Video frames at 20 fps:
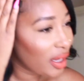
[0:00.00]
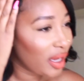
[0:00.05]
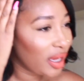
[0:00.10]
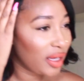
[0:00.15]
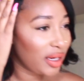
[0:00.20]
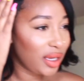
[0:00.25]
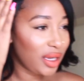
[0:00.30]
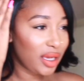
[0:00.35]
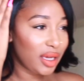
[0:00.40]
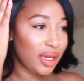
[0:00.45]

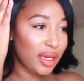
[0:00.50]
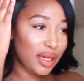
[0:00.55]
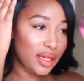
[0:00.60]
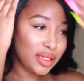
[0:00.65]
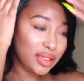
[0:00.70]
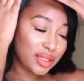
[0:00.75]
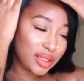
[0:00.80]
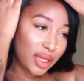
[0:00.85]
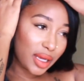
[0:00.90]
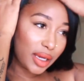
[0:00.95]
And it
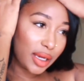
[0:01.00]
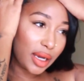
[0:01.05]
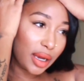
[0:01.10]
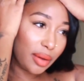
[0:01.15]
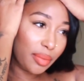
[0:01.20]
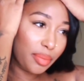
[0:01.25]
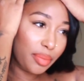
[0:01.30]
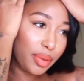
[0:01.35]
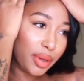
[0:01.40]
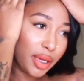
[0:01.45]
is like
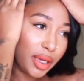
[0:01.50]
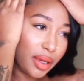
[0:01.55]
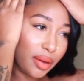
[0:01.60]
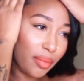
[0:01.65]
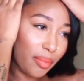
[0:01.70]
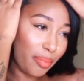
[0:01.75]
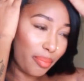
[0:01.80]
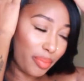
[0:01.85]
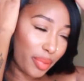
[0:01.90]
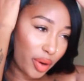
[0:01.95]
a
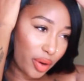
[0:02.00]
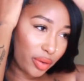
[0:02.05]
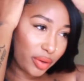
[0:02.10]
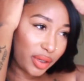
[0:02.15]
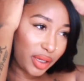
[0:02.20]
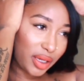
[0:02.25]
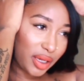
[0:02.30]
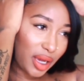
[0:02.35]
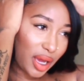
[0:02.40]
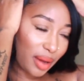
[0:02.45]
bit
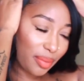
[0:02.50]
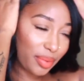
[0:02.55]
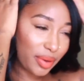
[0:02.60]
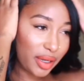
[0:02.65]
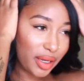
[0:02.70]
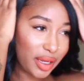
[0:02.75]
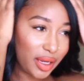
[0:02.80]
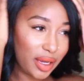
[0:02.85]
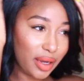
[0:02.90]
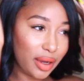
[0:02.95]
bulky up
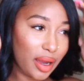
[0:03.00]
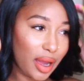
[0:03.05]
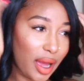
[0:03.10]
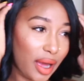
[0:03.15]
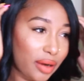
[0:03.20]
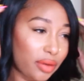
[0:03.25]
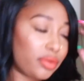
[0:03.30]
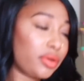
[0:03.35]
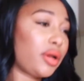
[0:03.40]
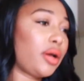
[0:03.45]
in here.
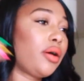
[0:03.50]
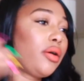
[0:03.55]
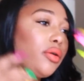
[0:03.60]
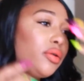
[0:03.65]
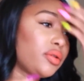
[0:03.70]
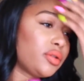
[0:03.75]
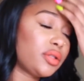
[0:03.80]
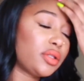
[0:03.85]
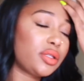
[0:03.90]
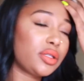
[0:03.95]
I don't
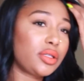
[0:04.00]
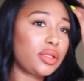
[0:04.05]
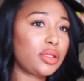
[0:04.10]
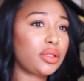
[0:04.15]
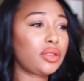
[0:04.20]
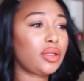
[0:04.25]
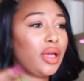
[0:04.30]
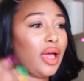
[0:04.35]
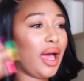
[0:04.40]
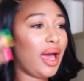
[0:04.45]
know.
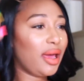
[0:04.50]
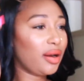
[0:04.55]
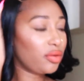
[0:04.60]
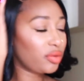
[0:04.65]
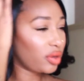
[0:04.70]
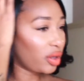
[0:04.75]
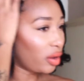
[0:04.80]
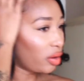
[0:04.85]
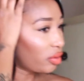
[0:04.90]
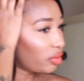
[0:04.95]
I
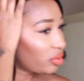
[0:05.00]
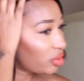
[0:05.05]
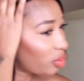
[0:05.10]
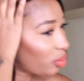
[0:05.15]
don't know.